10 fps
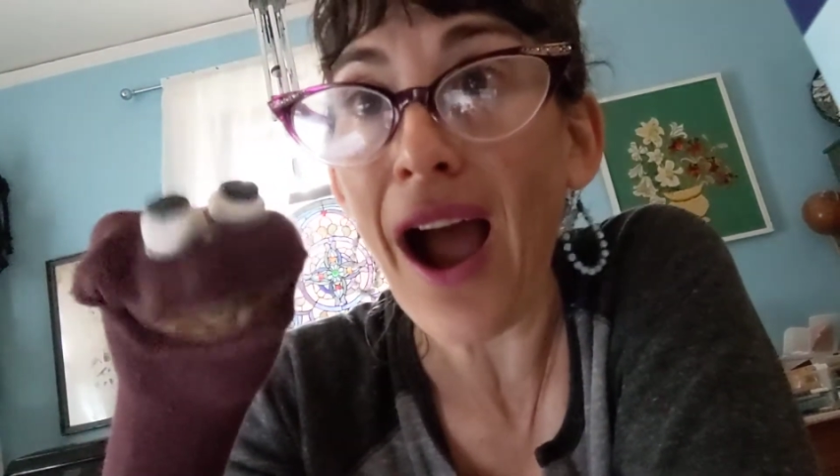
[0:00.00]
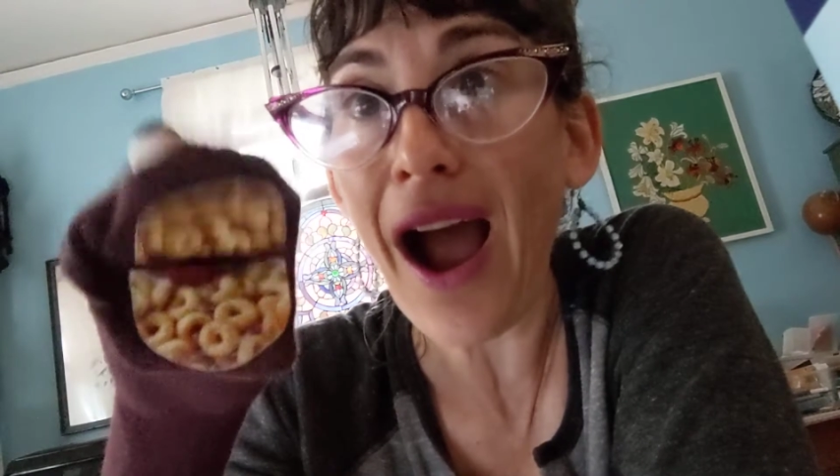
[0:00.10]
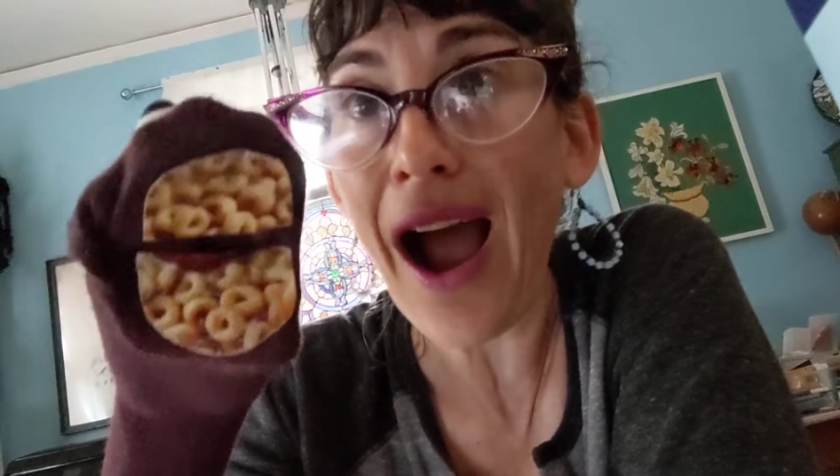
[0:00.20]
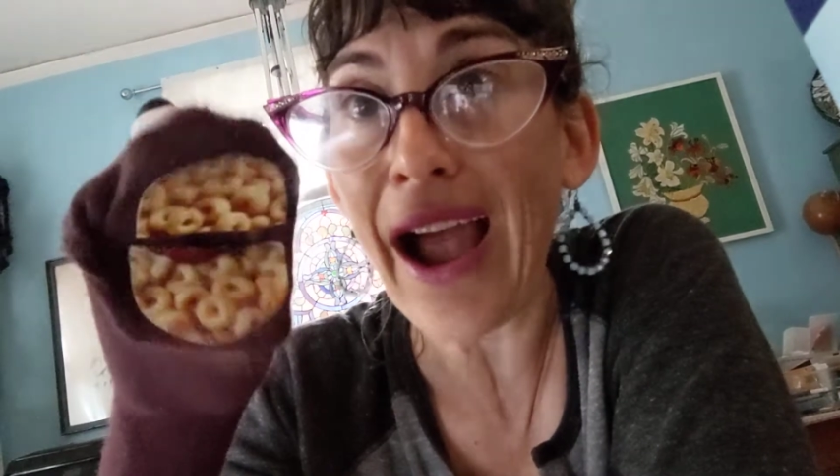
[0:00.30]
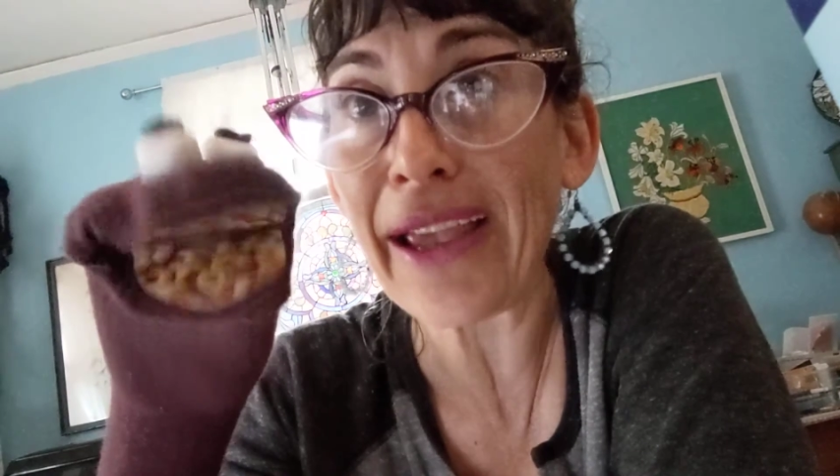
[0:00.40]

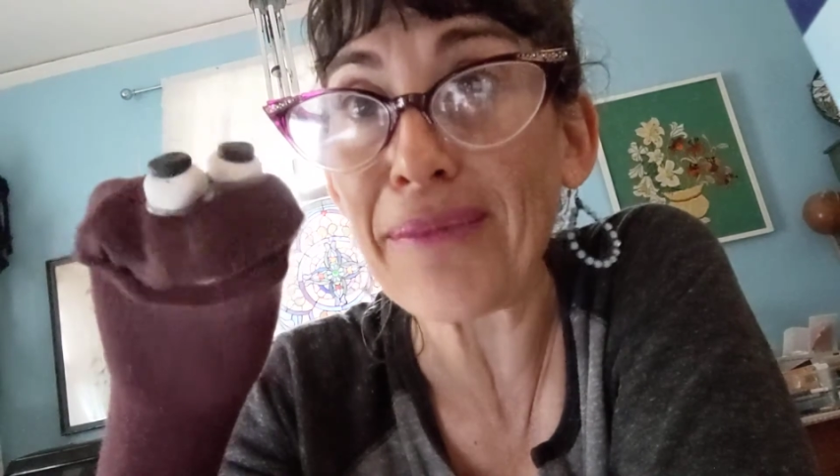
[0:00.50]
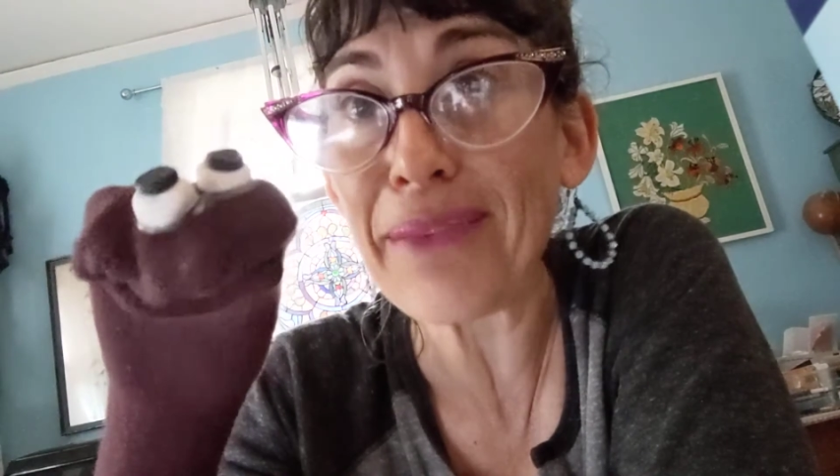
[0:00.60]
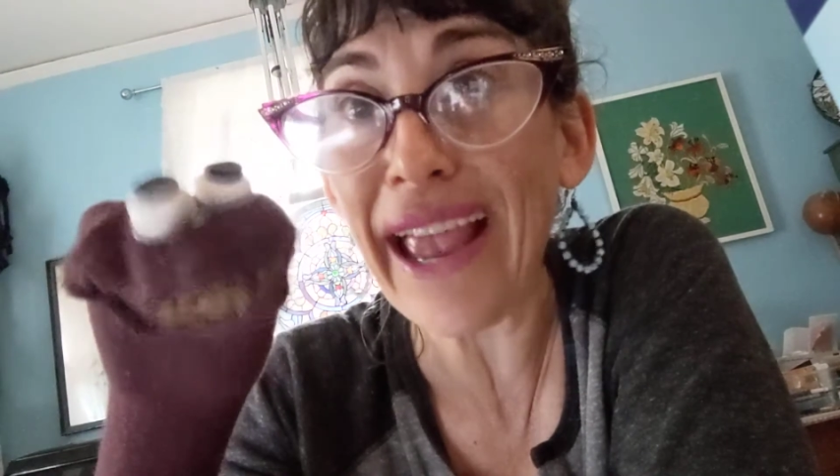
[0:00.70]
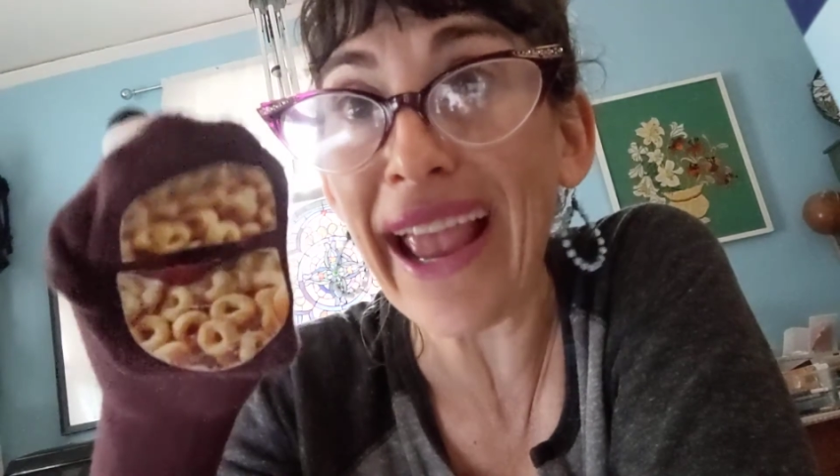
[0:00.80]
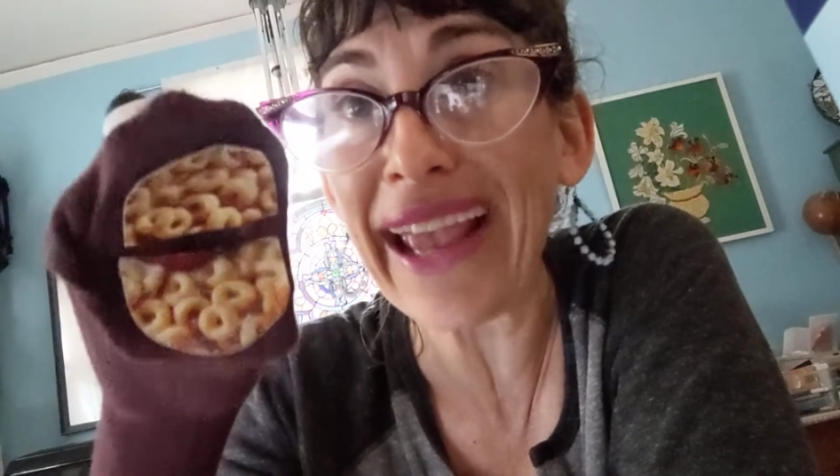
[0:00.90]
I'm
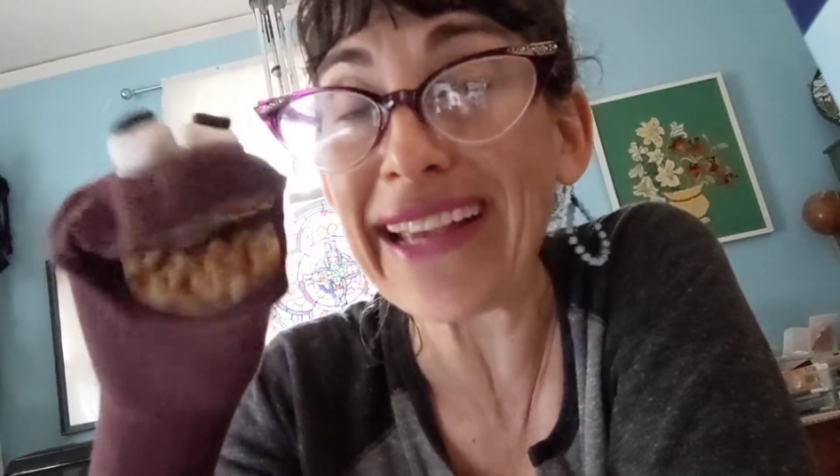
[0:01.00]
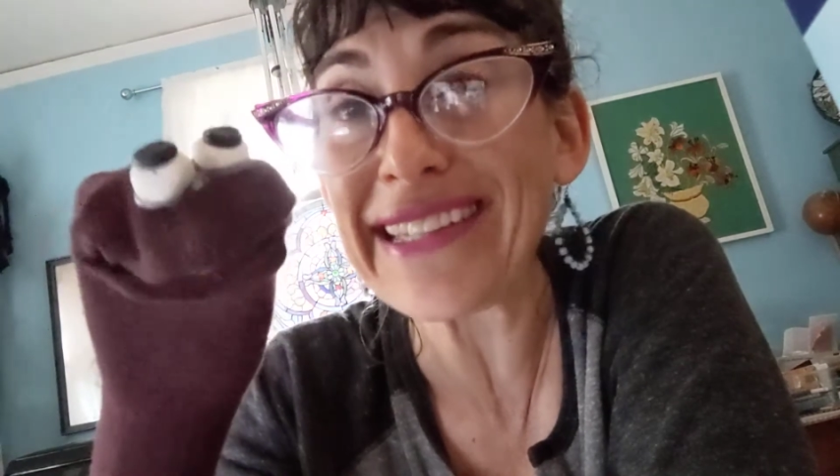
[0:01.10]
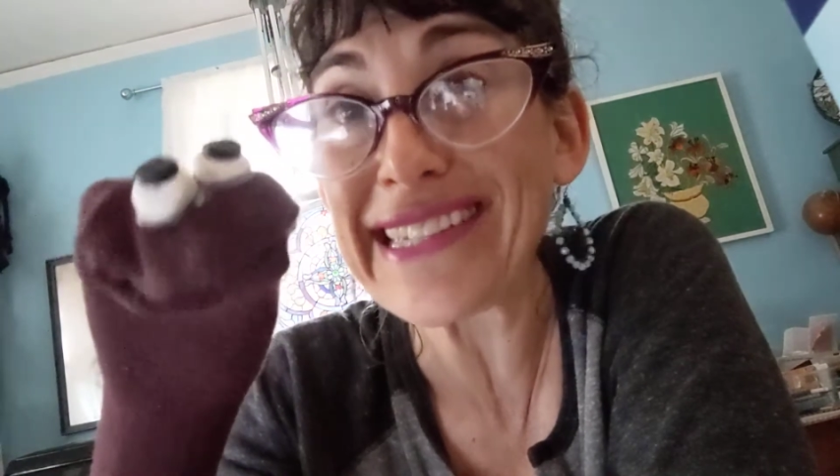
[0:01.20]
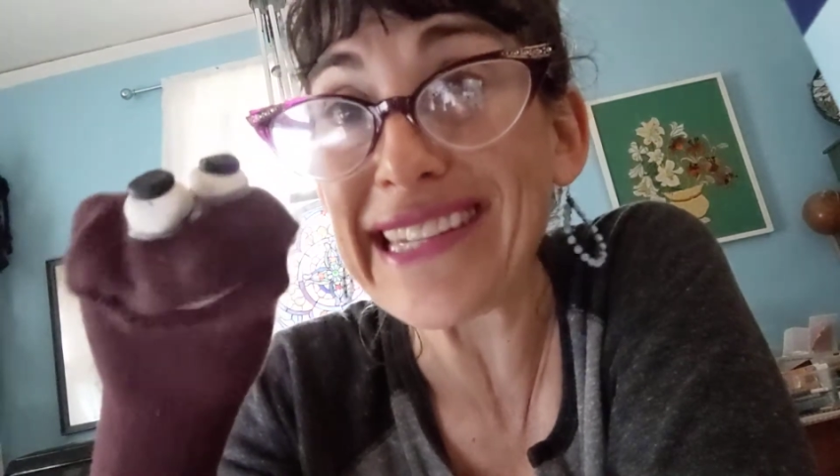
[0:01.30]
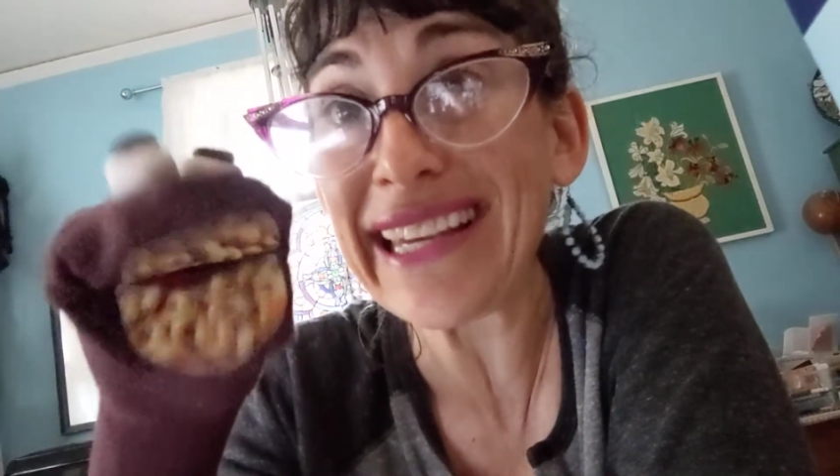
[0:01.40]

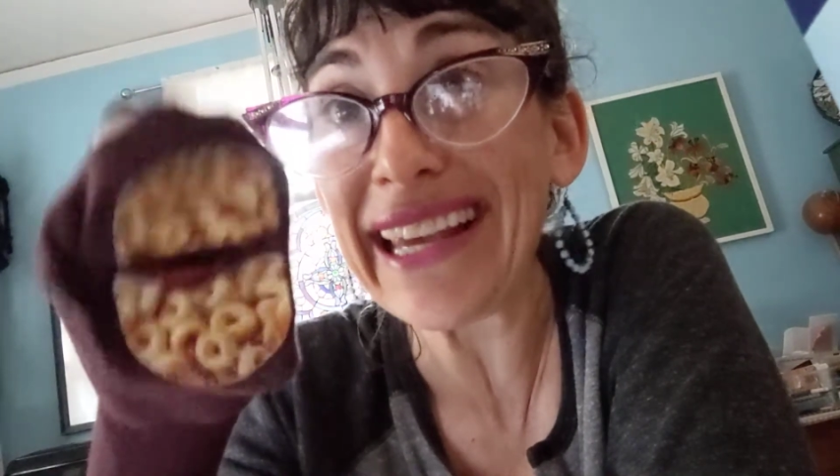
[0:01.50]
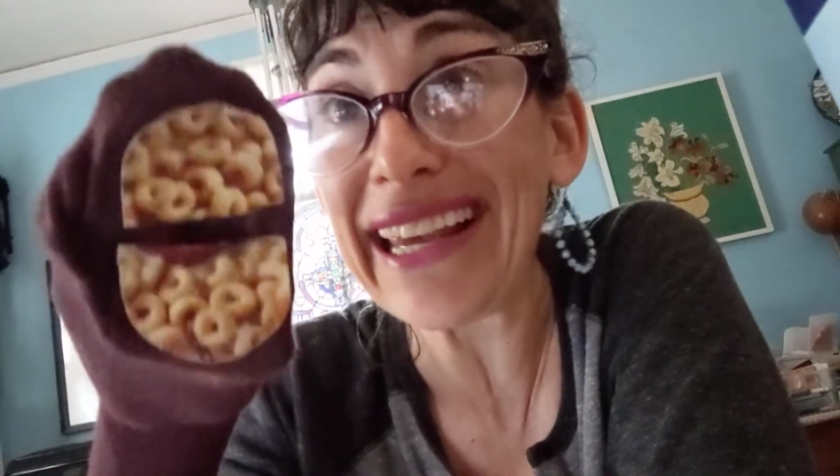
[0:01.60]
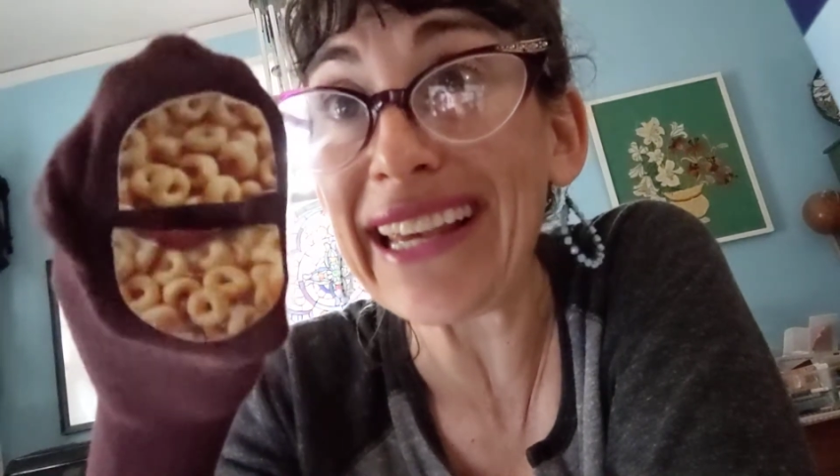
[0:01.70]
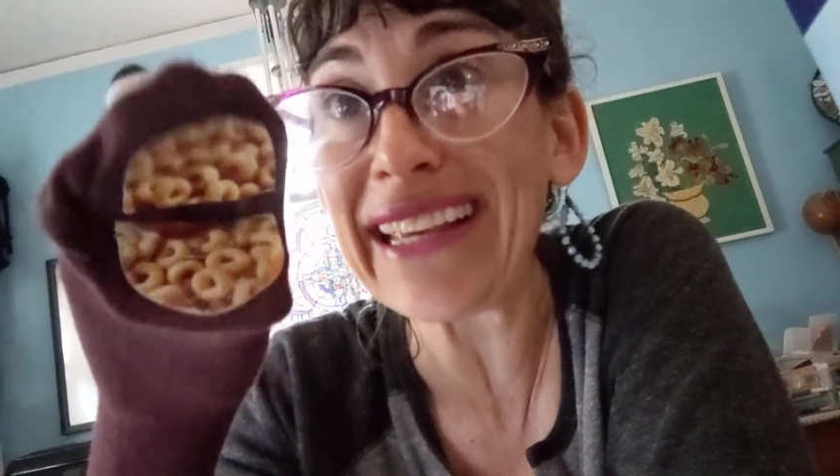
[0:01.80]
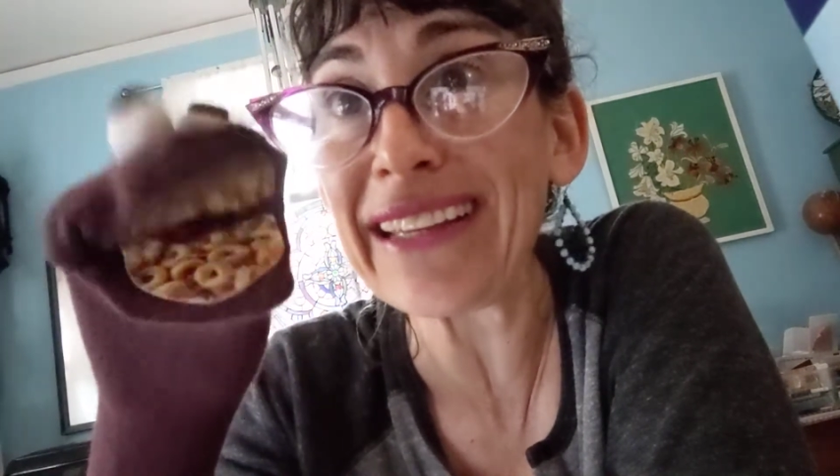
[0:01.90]

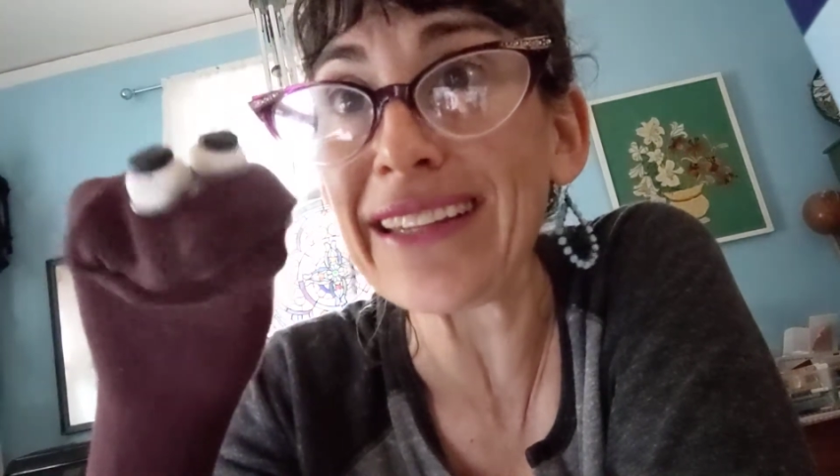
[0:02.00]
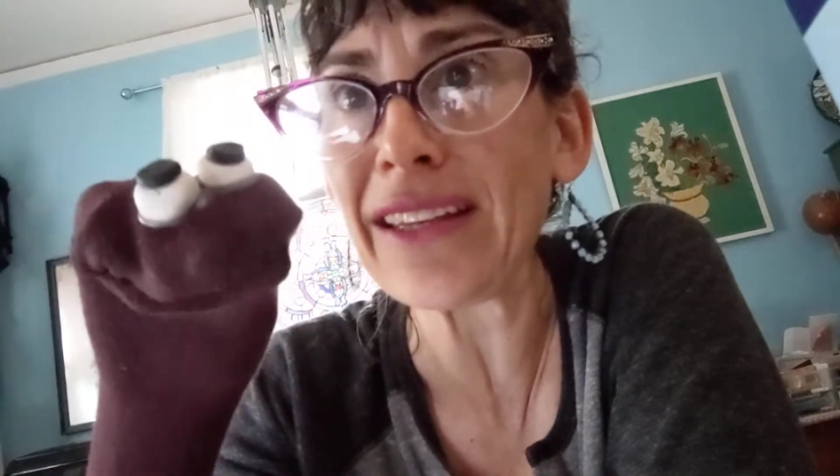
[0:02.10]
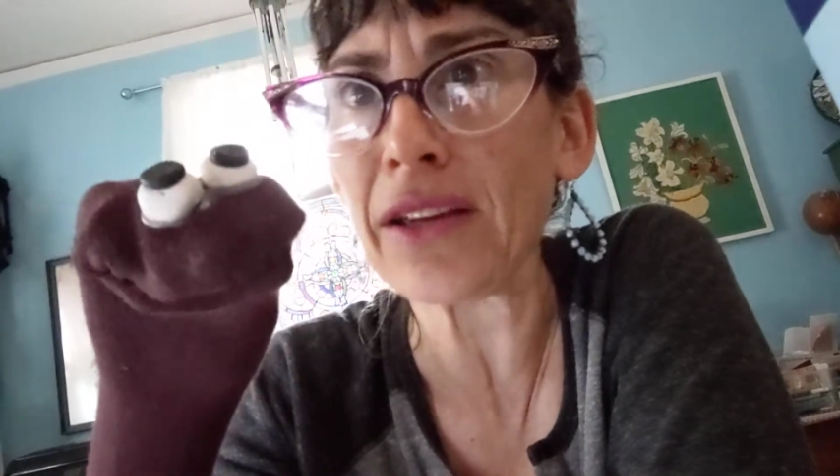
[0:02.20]
18.